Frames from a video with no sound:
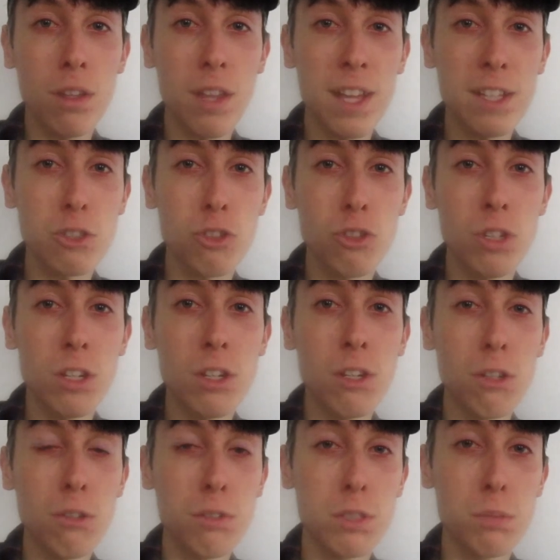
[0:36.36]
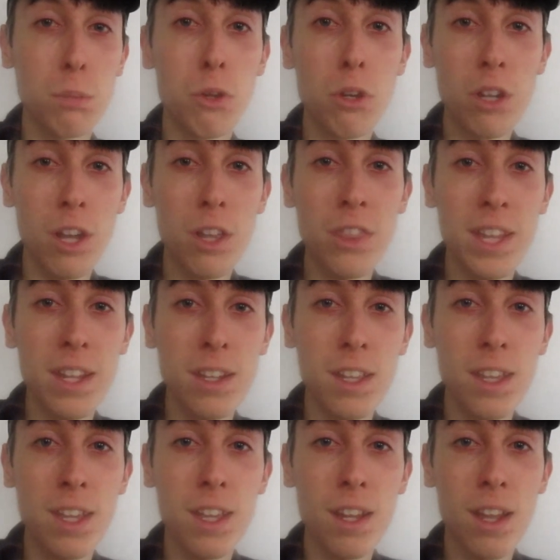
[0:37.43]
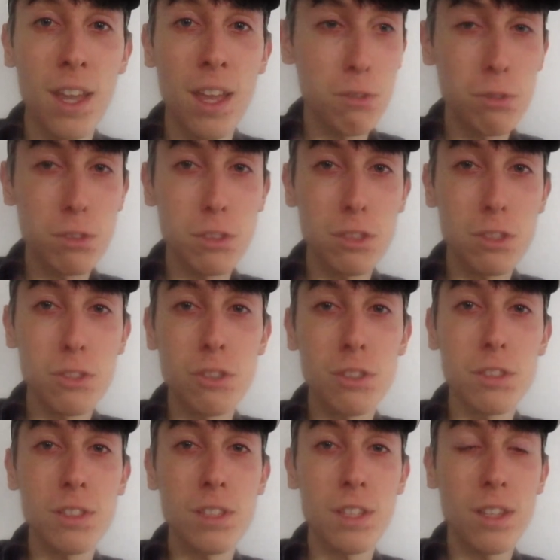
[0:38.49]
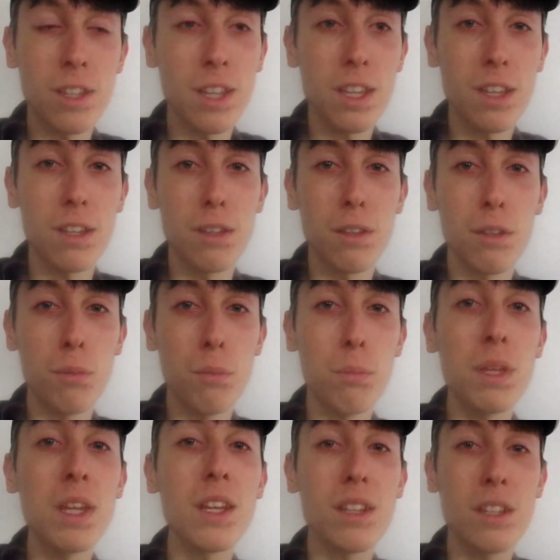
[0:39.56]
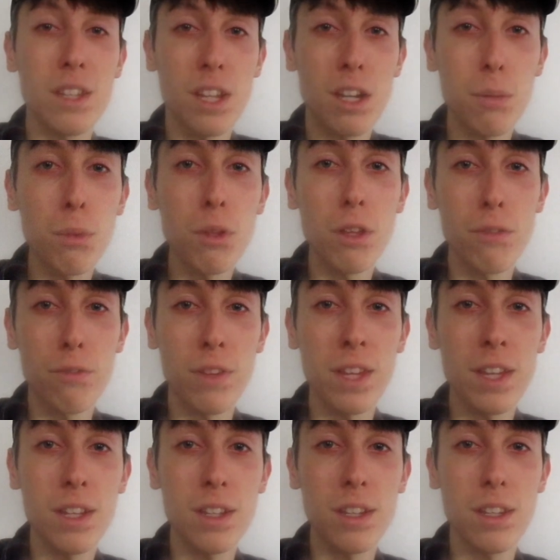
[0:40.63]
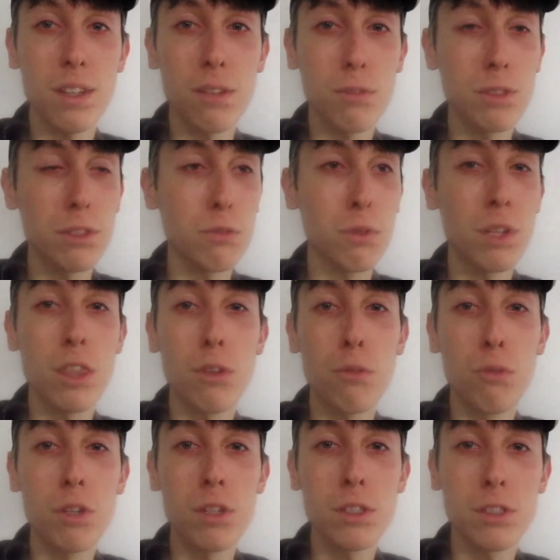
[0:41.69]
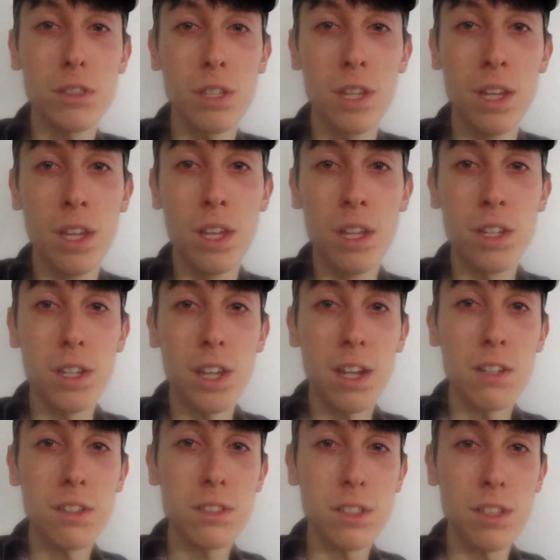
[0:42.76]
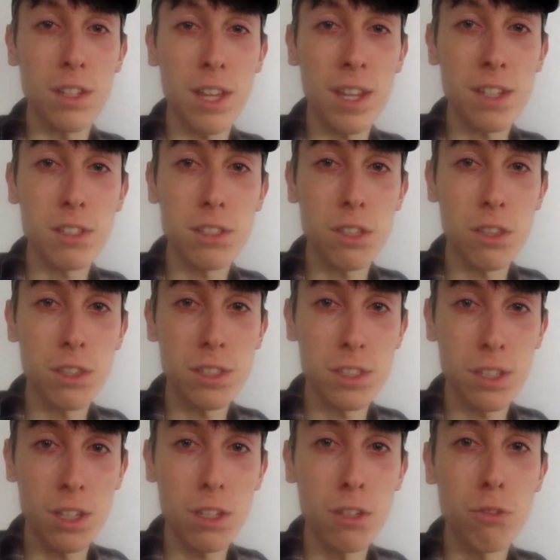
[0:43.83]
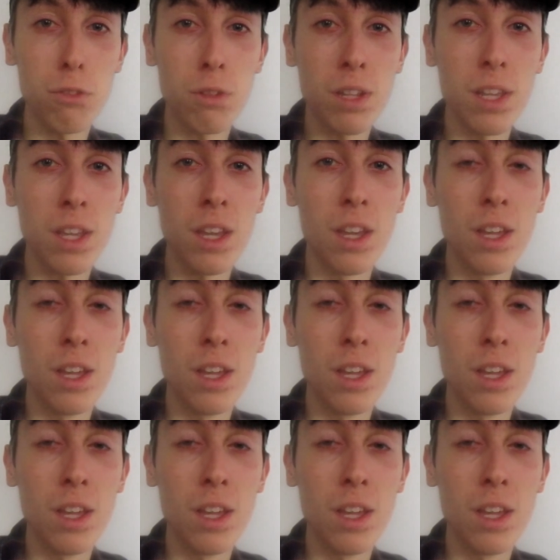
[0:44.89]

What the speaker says: last year who was born on that day. It was just like a big, terrible event. It was one of the worst terrorist attacks on this country